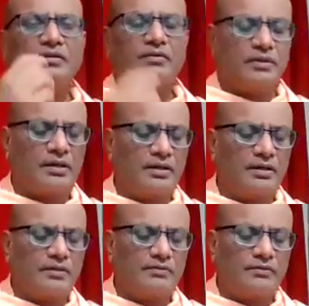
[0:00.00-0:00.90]

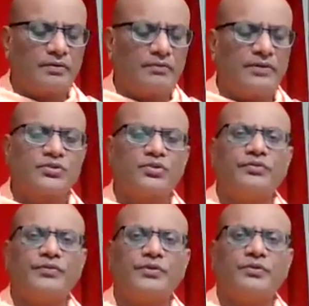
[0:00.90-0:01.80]
from verse
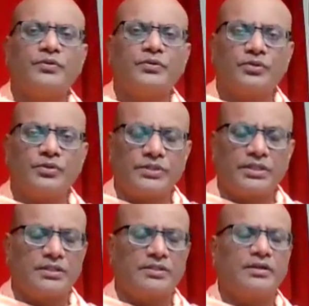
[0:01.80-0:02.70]
254 to
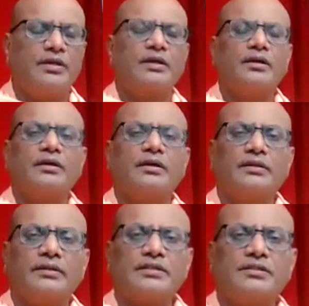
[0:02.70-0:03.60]
263,
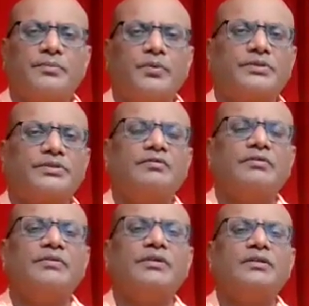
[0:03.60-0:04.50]
that's the portion
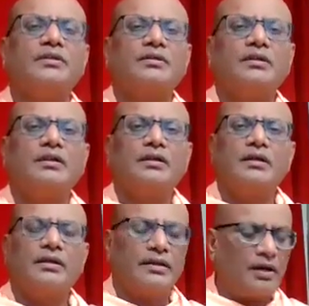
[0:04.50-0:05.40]
we will
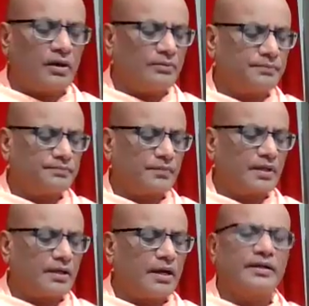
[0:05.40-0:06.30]
now
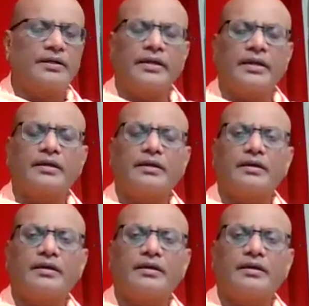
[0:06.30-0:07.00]
undertake.